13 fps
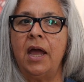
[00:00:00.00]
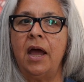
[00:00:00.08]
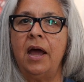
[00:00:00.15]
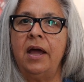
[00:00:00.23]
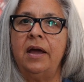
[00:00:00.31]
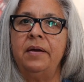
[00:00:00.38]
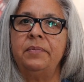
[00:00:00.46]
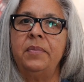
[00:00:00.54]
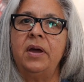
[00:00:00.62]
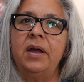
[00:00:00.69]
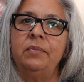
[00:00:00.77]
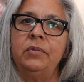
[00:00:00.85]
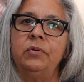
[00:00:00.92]
Um,
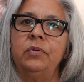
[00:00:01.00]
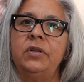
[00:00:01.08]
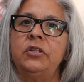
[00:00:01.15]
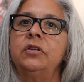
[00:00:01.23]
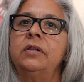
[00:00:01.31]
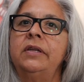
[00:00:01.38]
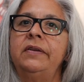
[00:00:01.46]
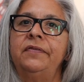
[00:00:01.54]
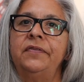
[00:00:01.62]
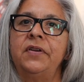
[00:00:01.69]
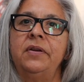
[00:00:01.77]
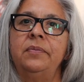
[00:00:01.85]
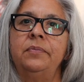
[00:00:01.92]
I'm originally
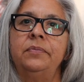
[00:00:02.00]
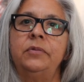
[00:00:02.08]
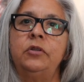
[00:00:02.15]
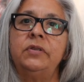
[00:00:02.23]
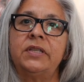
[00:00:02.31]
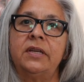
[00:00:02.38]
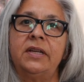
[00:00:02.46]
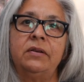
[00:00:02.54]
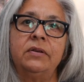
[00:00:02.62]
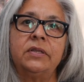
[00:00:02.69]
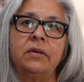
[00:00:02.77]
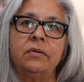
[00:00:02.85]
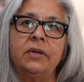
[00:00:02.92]
from Tucson,
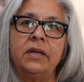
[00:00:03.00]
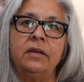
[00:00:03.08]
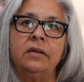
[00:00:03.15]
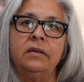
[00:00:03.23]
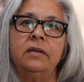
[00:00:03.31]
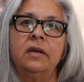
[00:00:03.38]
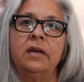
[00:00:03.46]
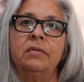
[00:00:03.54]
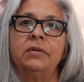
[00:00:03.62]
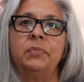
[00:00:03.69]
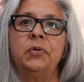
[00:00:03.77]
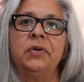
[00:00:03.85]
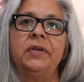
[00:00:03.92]
Arizona. I
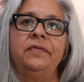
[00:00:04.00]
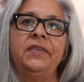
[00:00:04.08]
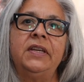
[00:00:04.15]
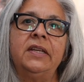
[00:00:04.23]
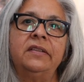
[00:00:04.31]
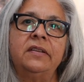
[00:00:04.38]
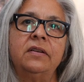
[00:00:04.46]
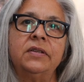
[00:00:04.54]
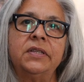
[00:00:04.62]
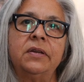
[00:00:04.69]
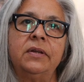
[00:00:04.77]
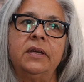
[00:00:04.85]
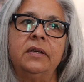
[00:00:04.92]
was born in Phoenix,
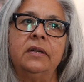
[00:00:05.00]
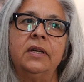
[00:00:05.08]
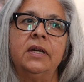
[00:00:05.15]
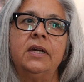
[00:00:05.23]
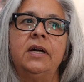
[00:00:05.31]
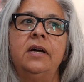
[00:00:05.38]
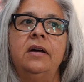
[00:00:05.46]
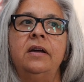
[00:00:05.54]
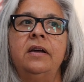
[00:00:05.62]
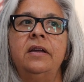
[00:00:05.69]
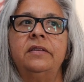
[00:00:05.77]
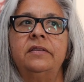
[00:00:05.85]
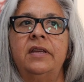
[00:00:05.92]
Arizona.
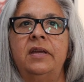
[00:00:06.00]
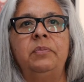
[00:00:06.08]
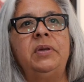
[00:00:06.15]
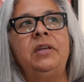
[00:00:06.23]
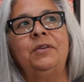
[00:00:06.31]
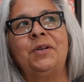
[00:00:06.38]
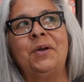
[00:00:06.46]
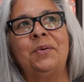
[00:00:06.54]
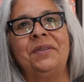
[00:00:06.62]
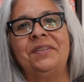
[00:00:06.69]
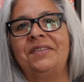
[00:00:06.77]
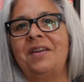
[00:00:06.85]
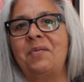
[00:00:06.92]
San Pedro,
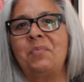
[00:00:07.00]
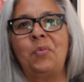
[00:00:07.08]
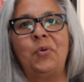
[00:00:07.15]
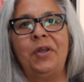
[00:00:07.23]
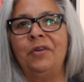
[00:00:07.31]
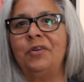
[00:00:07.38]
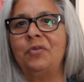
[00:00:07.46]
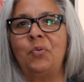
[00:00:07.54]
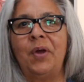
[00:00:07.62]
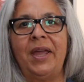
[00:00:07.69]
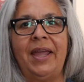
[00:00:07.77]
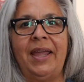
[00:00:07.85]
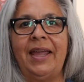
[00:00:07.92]
in some weird
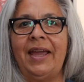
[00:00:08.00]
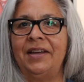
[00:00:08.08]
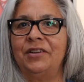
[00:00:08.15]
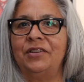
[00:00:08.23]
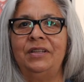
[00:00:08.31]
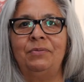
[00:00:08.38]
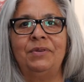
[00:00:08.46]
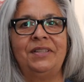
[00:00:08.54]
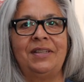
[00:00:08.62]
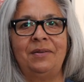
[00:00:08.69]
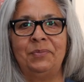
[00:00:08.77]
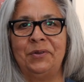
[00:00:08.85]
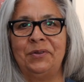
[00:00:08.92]
way, actually
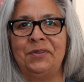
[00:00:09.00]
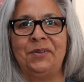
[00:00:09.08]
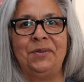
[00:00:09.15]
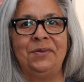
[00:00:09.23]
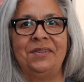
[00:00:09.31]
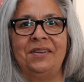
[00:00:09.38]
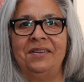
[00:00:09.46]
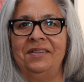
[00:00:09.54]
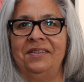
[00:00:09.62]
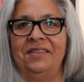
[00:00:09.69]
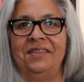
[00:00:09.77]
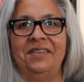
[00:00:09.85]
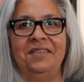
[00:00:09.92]
resembles
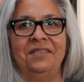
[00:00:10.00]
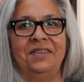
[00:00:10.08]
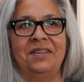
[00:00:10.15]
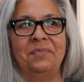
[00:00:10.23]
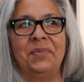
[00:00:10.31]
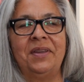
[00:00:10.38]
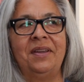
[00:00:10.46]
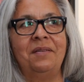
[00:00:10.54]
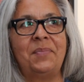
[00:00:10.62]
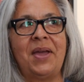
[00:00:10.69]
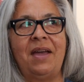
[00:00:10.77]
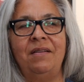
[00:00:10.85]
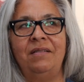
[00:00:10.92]
Tucson. There's something
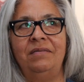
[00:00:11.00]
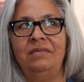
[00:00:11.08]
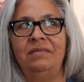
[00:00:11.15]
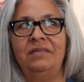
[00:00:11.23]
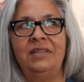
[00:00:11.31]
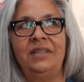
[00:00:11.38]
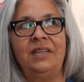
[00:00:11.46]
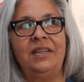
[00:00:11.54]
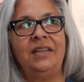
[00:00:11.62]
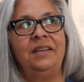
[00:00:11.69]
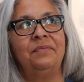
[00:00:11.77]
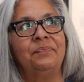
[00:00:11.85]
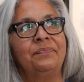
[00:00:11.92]
about
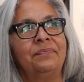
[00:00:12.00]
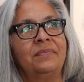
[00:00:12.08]
the,